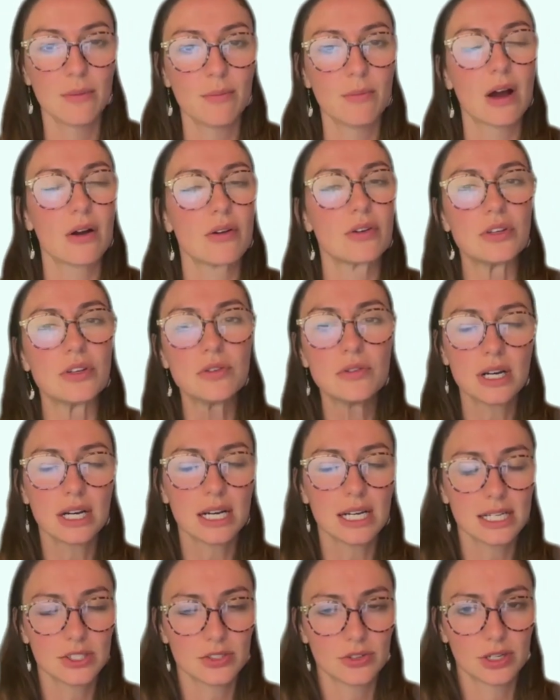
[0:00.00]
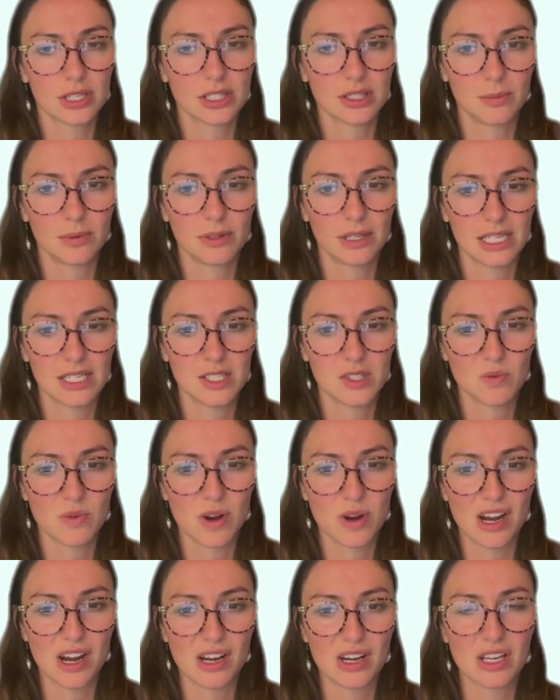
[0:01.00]
Now, you guys are at the place
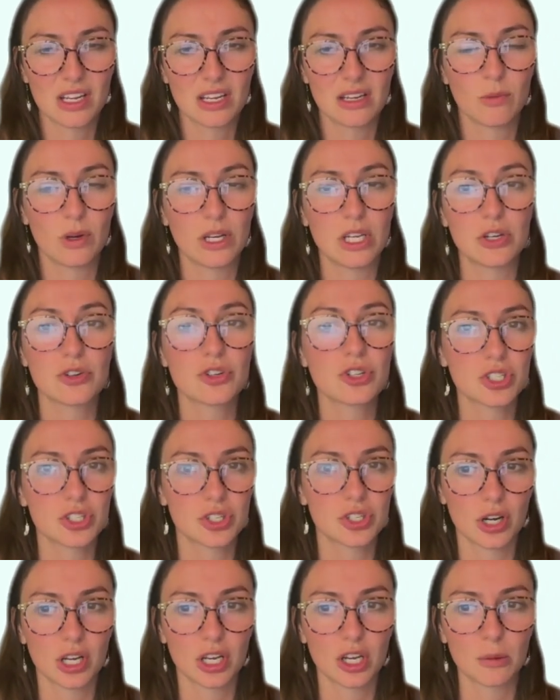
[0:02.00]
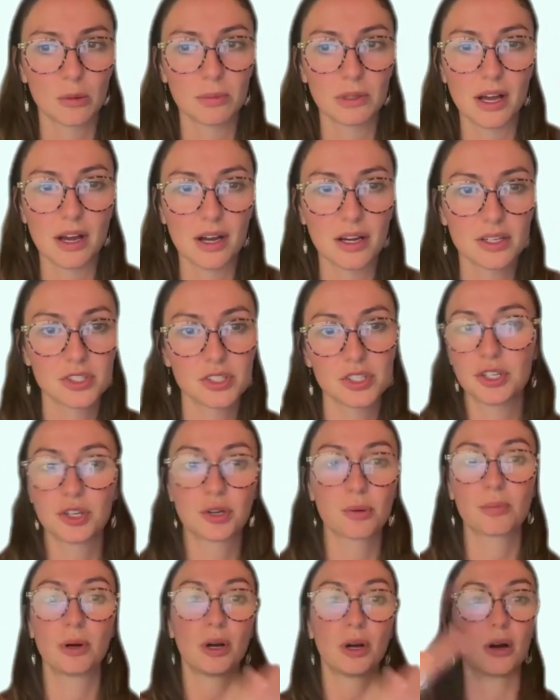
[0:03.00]
where when you're just starting your blogs,
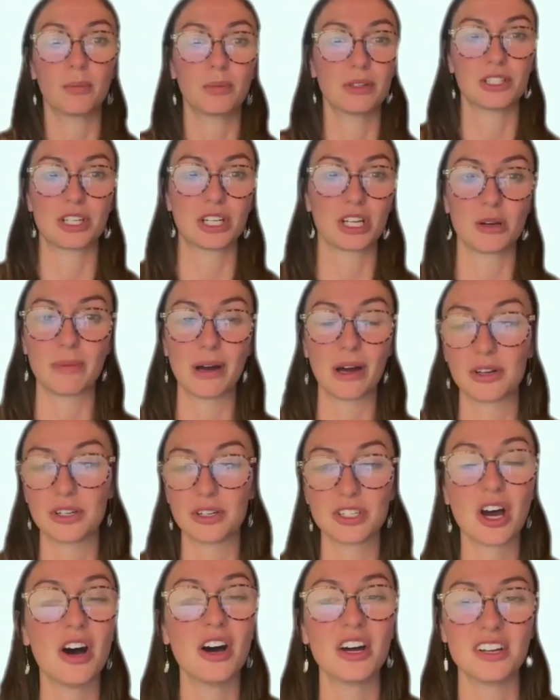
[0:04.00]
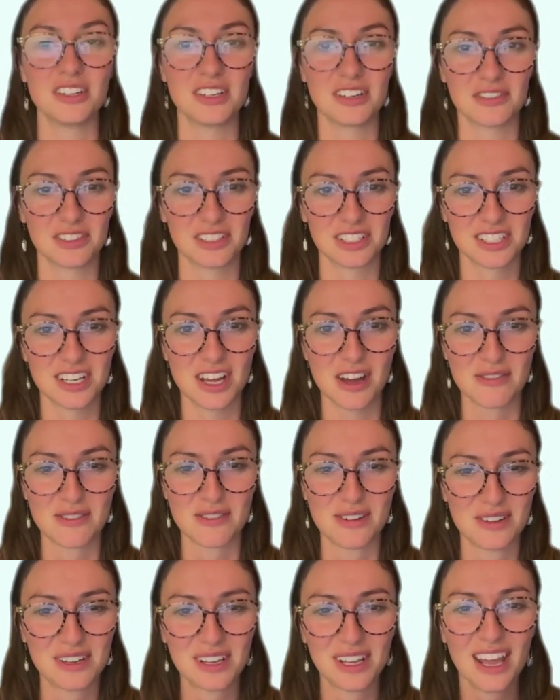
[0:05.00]
you're publishing about a ton of different
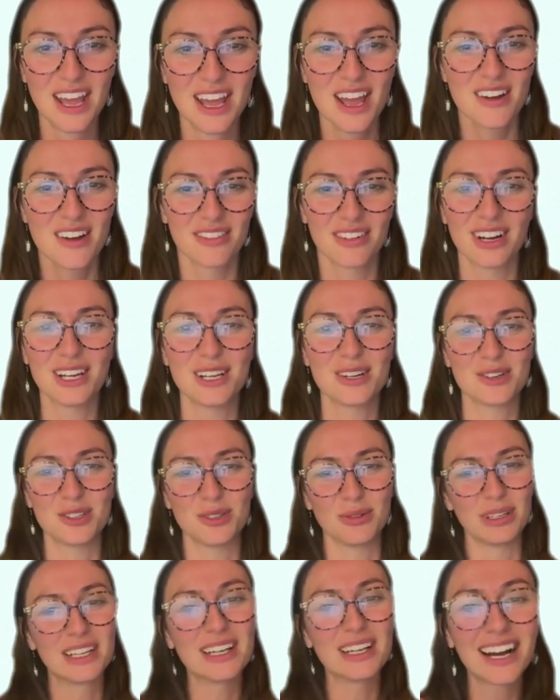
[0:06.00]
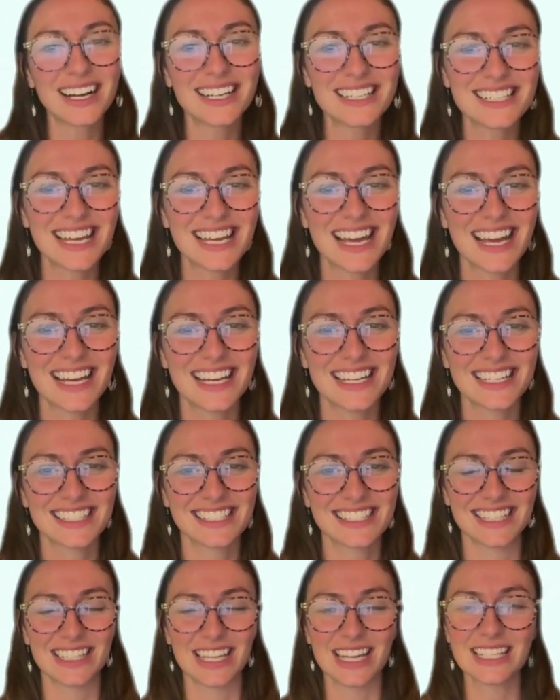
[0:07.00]
stuff, right? You're doing
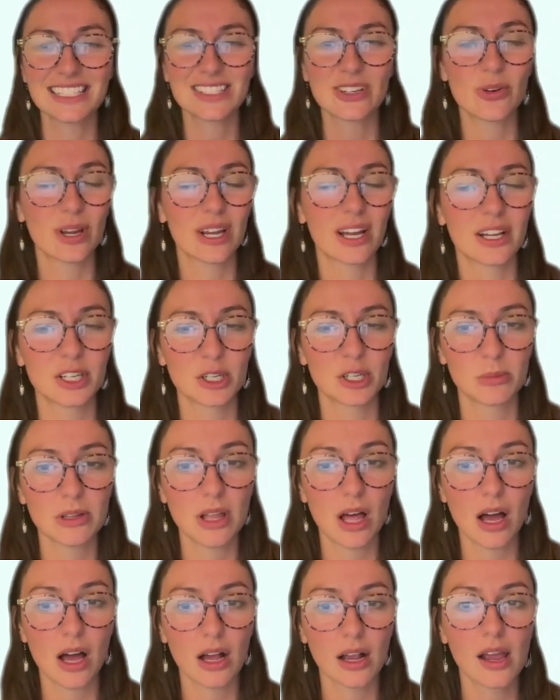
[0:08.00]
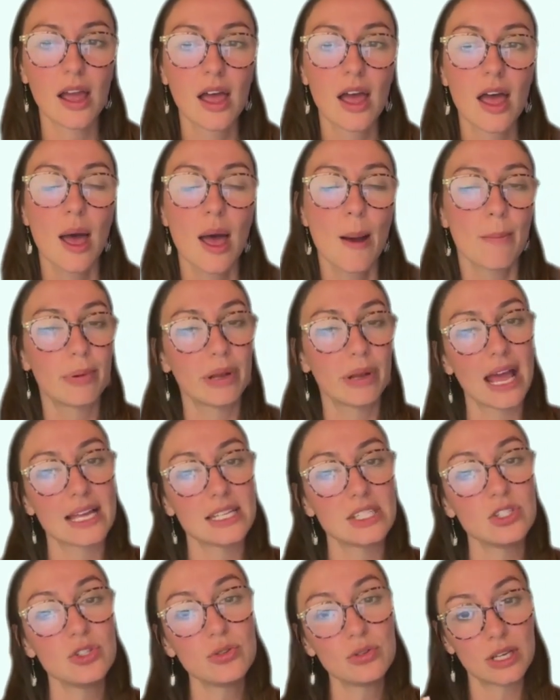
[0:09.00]
contests and that's going on your blog. But
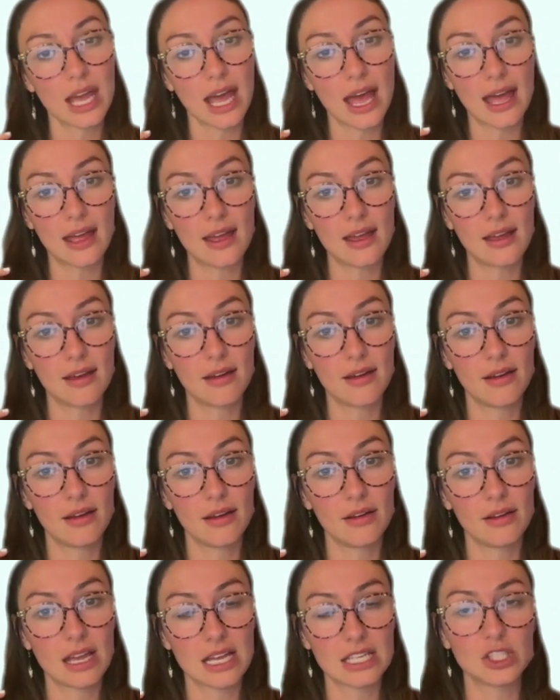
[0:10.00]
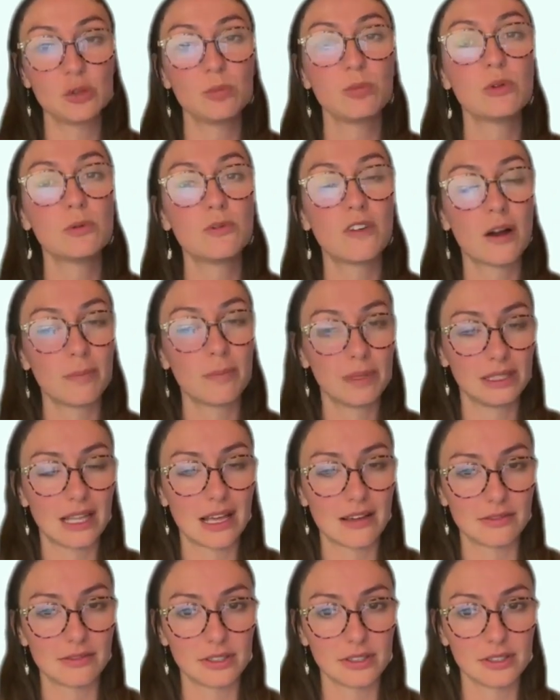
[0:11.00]
as you move up in
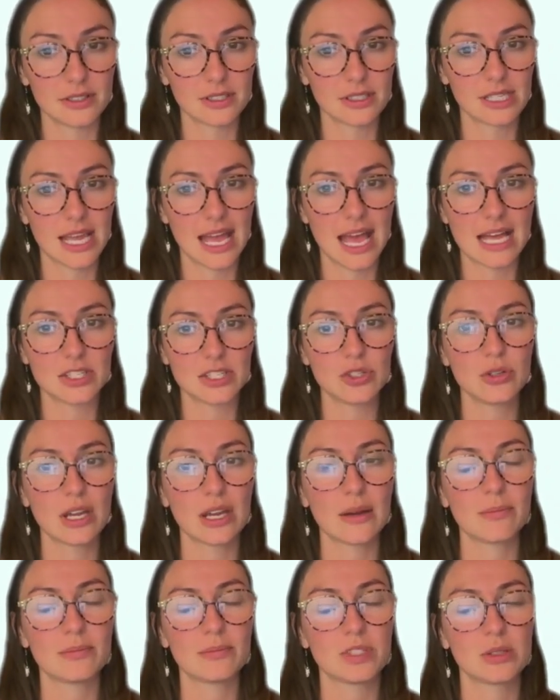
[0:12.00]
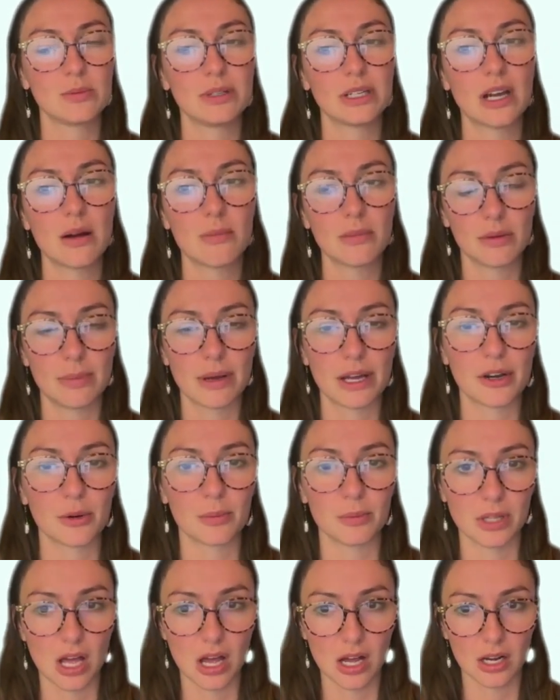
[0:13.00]
levels, as you get to become a
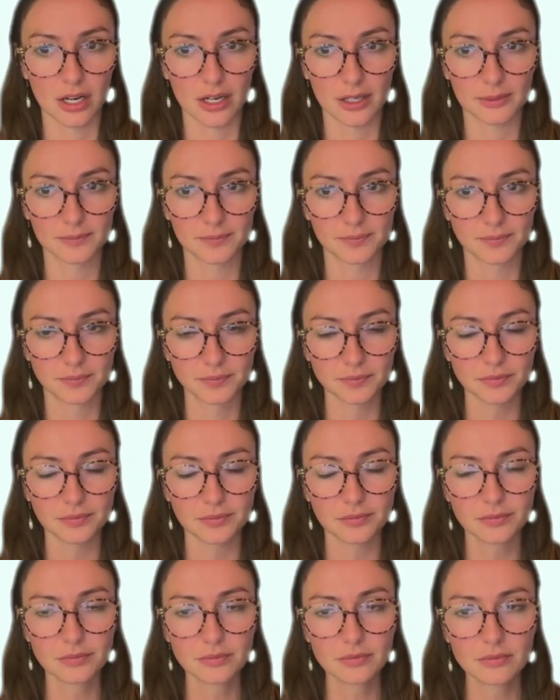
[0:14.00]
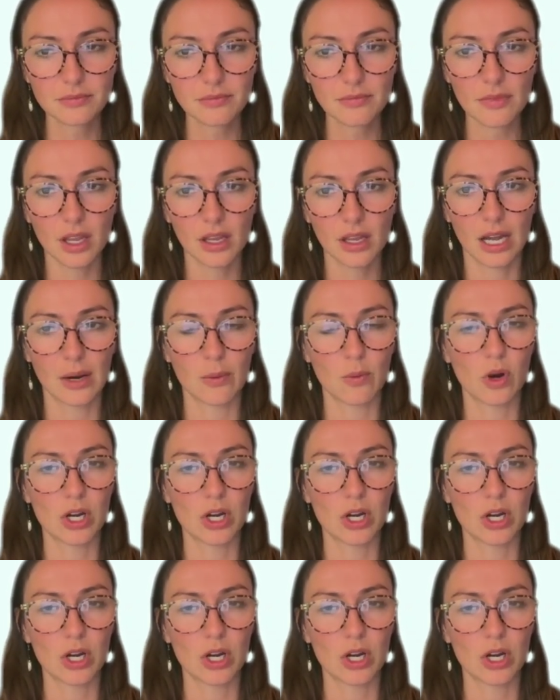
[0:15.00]
better blogger, I